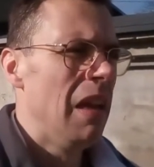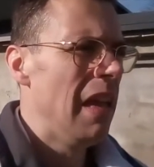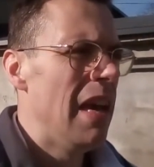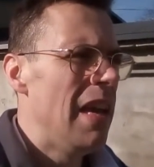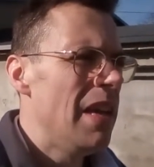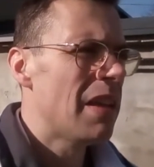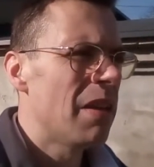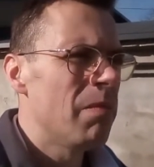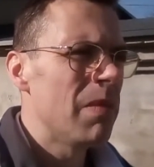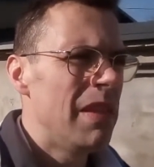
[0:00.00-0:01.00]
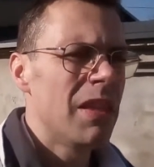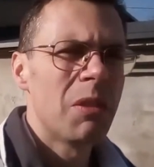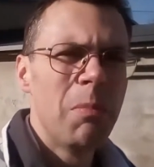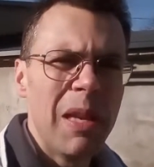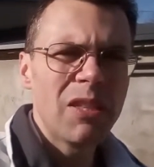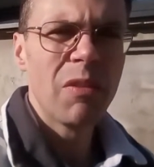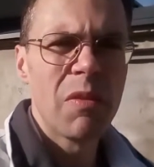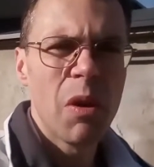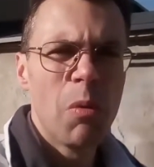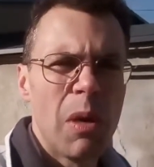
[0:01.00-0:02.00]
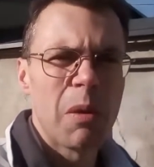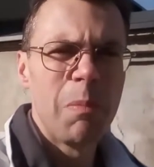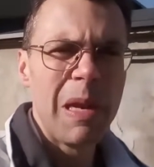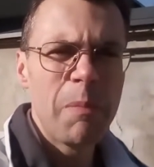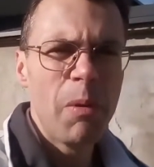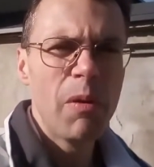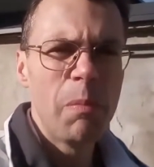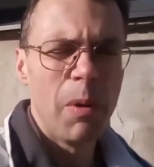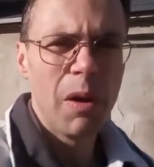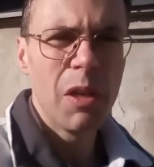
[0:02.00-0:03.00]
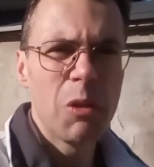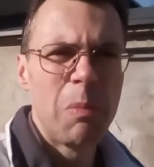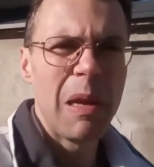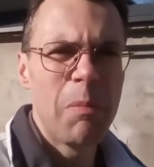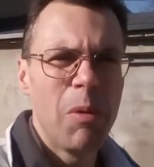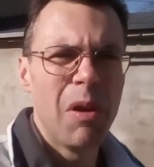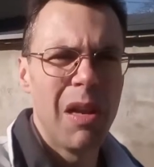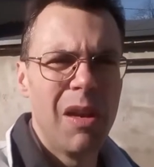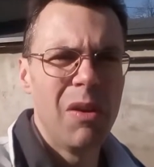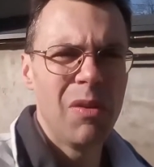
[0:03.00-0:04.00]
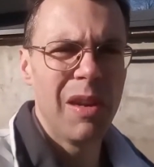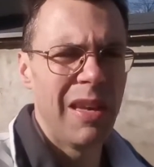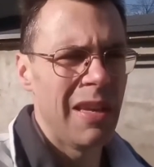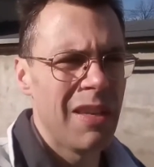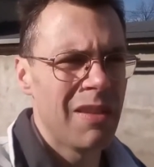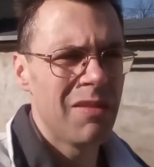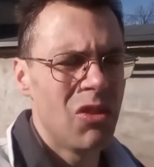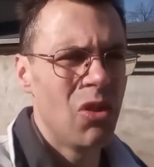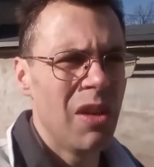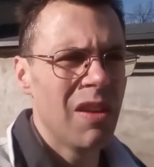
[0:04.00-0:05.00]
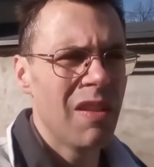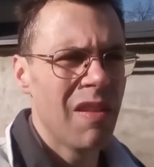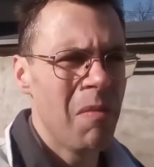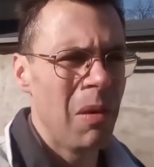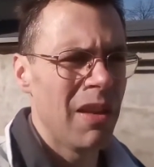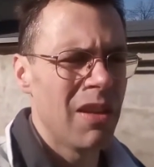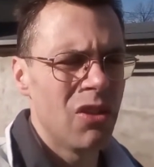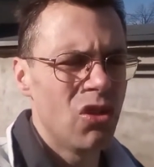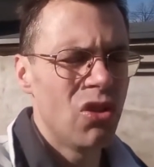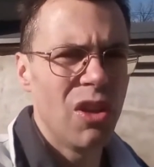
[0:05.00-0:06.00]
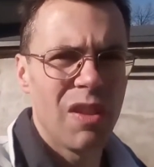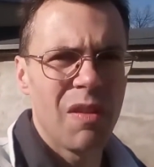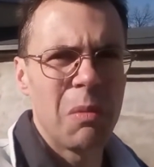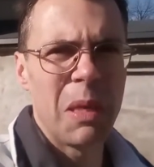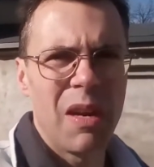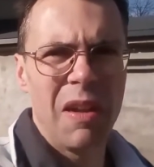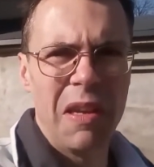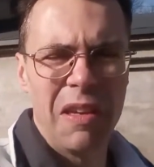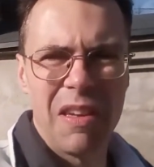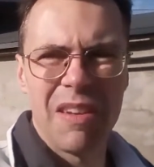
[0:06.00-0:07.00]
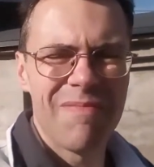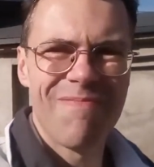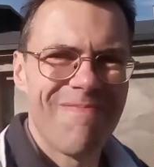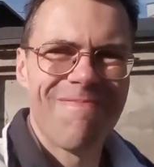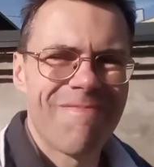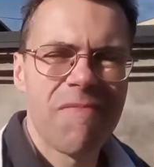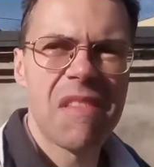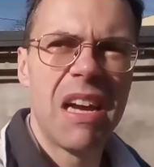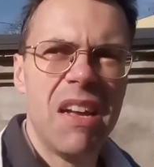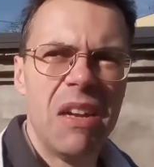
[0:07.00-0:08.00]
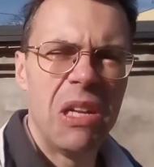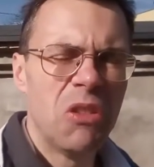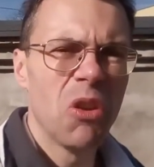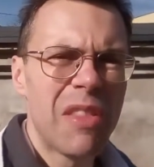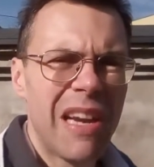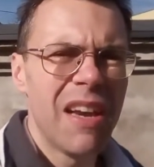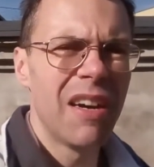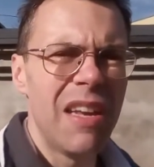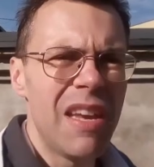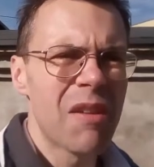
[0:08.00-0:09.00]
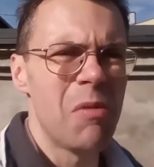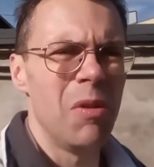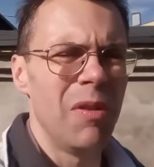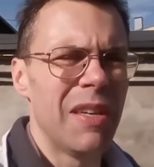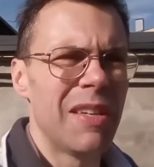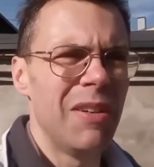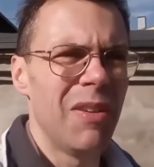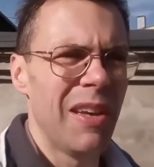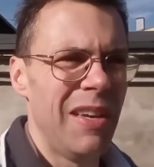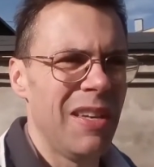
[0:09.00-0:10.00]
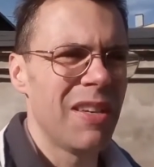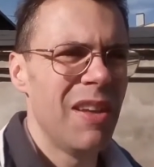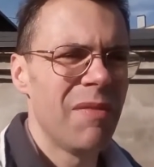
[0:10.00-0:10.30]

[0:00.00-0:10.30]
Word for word: like dismissive toward people polish people alone like treated them like a shit i mean like totally unequal you know like